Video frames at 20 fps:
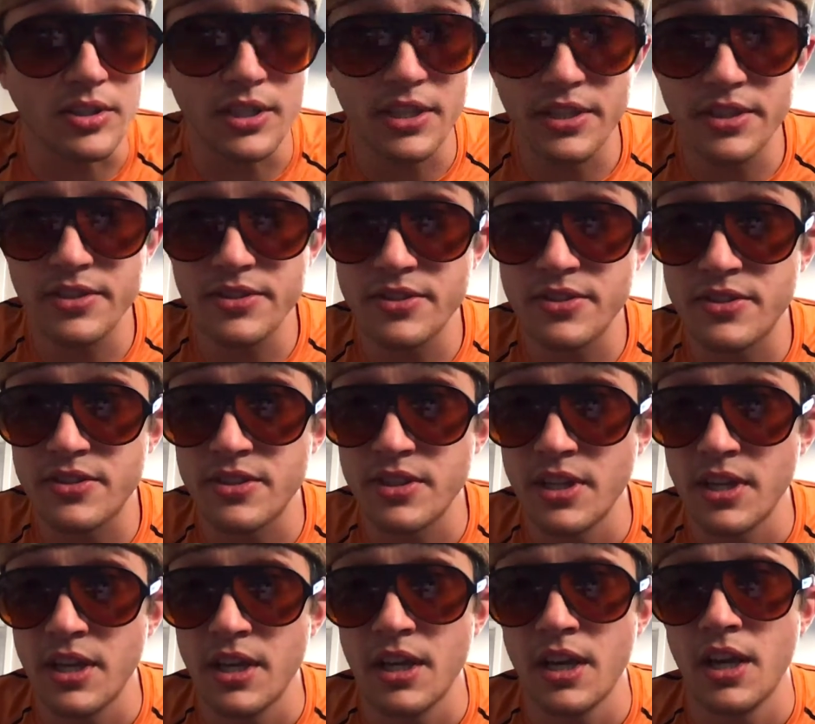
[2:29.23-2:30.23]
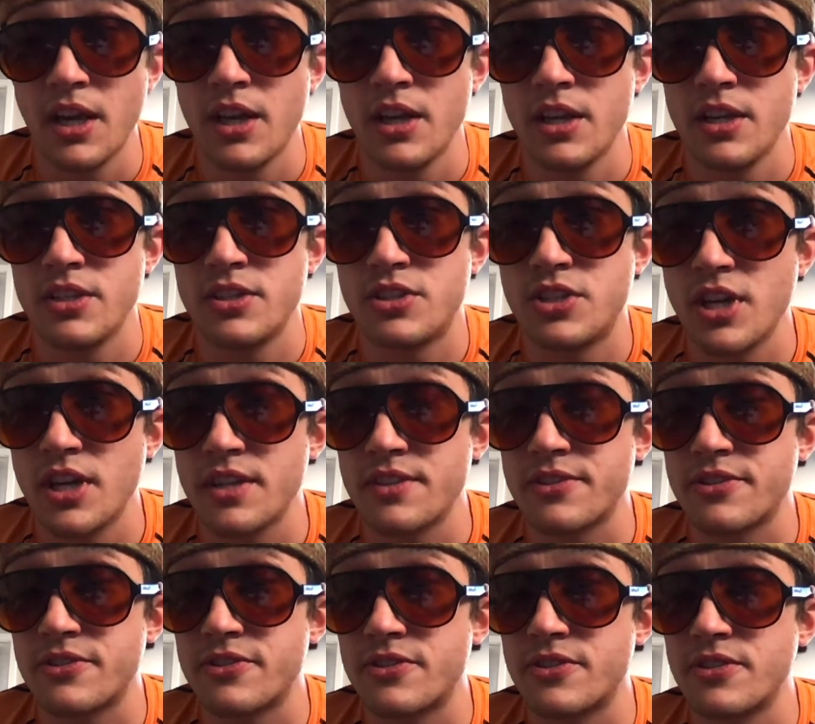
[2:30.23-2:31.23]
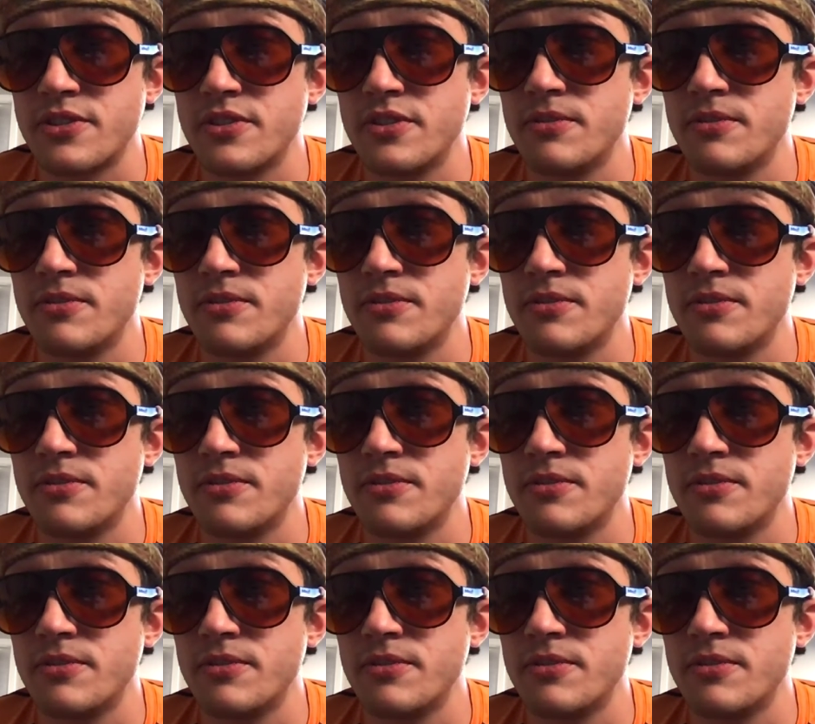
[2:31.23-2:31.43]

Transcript: There's just